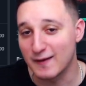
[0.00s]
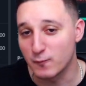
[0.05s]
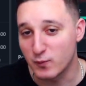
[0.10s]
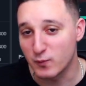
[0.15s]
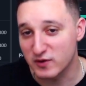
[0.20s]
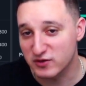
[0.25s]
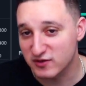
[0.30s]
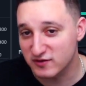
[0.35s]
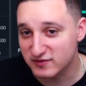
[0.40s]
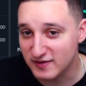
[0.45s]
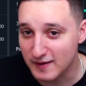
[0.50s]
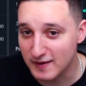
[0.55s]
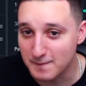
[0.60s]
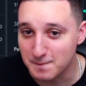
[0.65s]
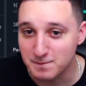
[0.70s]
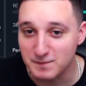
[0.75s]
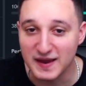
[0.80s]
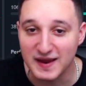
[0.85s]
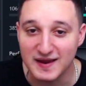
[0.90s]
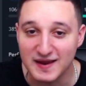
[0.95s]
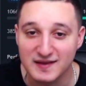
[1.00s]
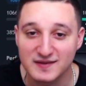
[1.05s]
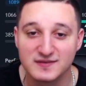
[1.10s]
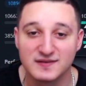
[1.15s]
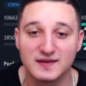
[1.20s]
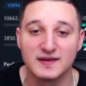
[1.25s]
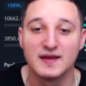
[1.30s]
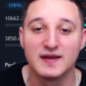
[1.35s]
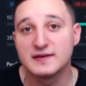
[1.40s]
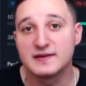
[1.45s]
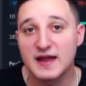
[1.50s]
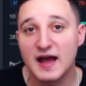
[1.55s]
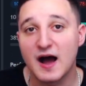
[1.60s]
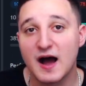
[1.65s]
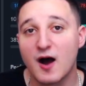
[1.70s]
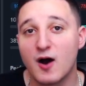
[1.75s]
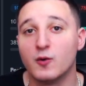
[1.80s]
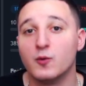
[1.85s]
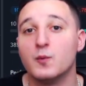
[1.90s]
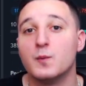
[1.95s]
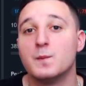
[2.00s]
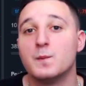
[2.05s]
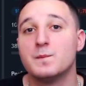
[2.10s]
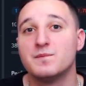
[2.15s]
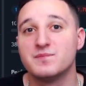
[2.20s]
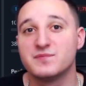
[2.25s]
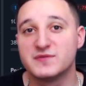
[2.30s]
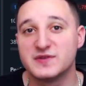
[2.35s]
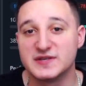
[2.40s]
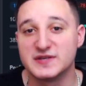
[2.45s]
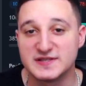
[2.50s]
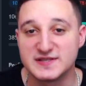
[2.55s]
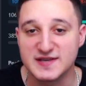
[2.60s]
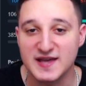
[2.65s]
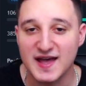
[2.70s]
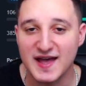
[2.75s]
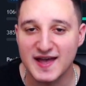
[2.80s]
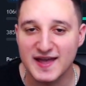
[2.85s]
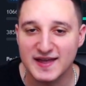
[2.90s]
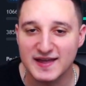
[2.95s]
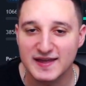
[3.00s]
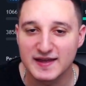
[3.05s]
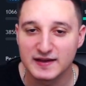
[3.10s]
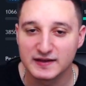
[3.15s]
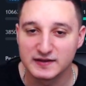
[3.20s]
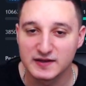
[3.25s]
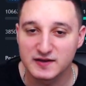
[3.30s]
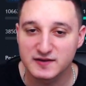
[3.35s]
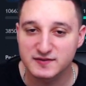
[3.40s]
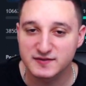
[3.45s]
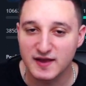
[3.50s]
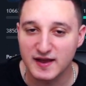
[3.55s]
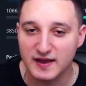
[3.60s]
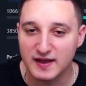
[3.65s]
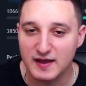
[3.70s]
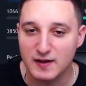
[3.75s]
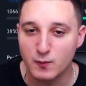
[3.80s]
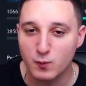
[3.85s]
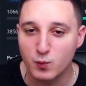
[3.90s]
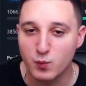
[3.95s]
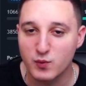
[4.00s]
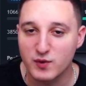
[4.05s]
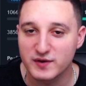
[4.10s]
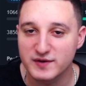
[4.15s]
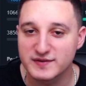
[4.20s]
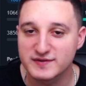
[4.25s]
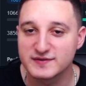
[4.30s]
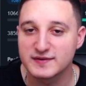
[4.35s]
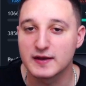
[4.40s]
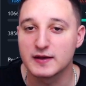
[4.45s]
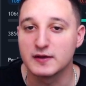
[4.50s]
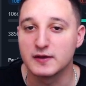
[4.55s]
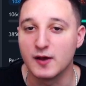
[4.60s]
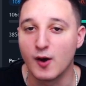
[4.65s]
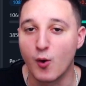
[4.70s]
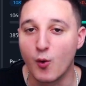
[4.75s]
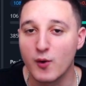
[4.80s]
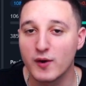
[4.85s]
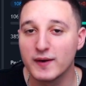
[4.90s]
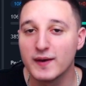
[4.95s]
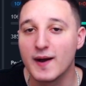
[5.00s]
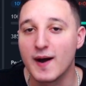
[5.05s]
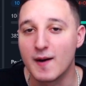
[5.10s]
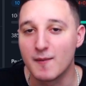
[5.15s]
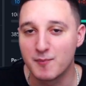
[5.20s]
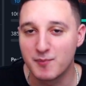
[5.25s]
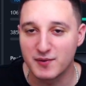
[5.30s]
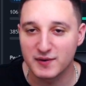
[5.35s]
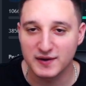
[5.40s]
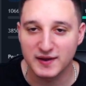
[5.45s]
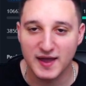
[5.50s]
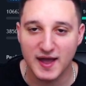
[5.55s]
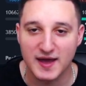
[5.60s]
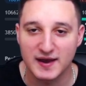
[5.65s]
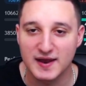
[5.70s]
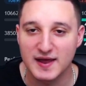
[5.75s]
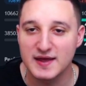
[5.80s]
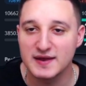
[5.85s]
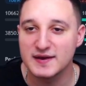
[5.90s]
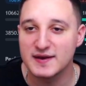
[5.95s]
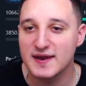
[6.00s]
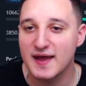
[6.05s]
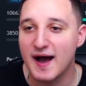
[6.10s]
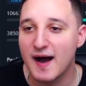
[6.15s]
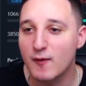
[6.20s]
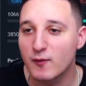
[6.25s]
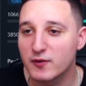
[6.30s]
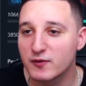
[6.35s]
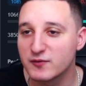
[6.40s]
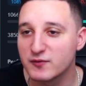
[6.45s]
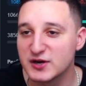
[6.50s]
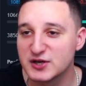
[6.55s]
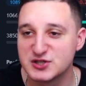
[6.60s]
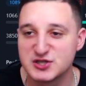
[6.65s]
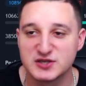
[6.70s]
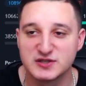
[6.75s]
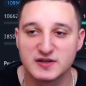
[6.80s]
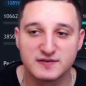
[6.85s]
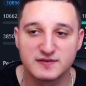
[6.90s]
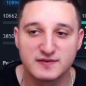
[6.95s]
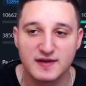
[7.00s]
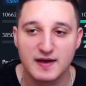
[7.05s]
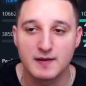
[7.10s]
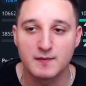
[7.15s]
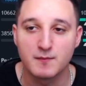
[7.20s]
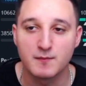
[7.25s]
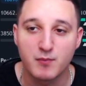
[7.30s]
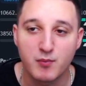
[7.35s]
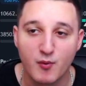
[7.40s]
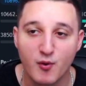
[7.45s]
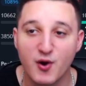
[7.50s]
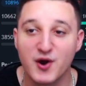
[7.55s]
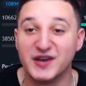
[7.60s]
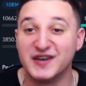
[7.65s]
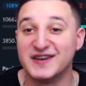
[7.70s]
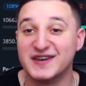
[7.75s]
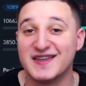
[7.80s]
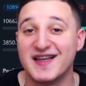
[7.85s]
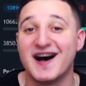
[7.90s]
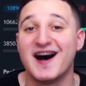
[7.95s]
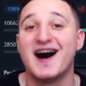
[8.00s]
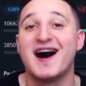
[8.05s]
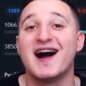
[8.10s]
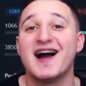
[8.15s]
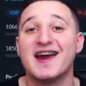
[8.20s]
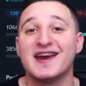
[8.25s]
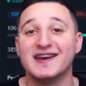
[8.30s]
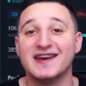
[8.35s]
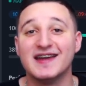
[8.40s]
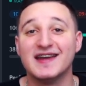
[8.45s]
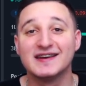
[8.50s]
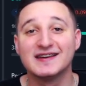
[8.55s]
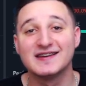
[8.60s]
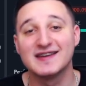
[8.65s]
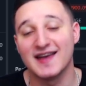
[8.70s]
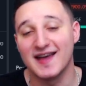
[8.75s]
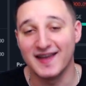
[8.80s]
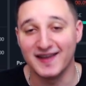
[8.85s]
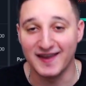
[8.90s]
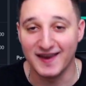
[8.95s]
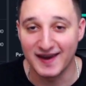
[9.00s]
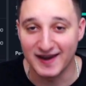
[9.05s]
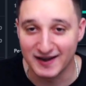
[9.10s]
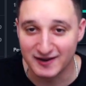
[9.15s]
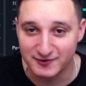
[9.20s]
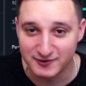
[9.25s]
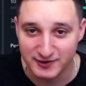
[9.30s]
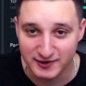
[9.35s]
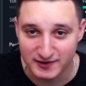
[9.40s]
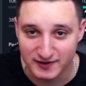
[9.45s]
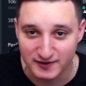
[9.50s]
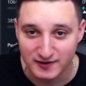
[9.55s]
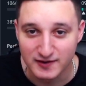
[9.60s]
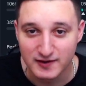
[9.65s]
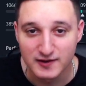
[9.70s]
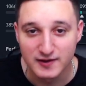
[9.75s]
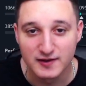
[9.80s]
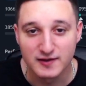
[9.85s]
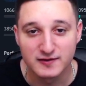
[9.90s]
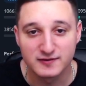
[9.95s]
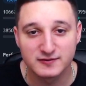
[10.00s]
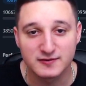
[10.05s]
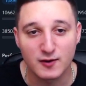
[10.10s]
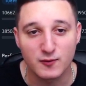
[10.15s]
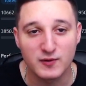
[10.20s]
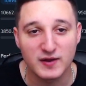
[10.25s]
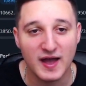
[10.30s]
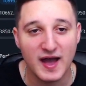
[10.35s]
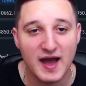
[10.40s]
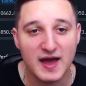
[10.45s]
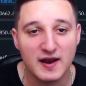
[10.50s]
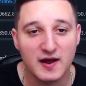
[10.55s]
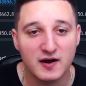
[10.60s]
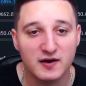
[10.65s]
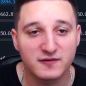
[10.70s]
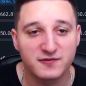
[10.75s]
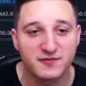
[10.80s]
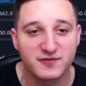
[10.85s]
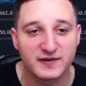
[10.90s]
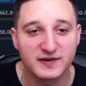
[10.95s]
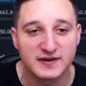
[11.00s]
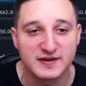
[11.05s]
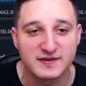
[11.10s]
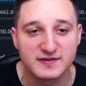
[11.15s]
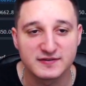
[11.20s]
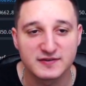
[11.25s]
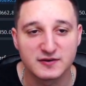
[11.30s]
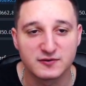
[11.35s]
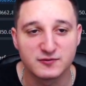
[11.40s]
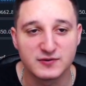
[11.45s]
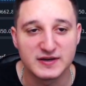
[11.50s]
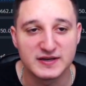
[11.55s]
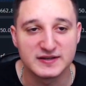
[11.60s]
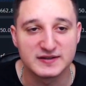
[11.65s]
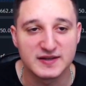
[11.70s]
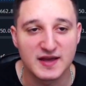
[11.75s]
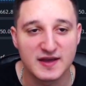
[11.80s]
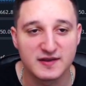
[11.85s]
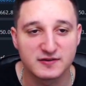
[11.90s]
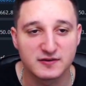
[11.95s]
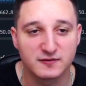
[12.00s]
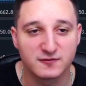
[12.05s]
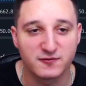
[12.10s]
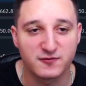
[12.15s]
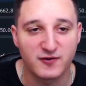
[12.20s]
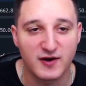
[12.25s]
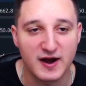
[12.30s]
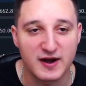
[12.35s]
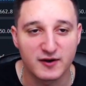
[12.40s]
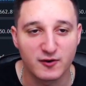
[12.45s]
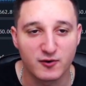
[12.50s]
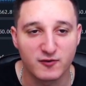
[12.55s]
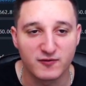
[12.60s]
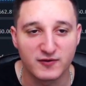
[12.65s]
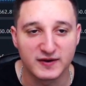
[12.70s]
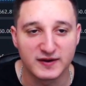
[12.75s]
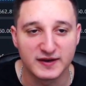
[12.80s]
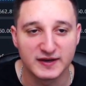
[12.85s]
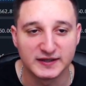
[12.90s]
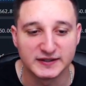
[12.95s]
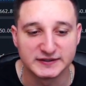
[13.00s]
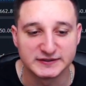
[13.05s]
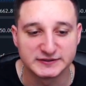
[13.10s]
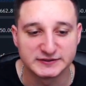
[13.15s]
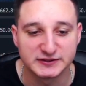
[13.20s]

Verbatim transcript: Which is amazing. Now today it looks like it was going up again and now we're reaching the 10.9K area. So we had our first retest right over here.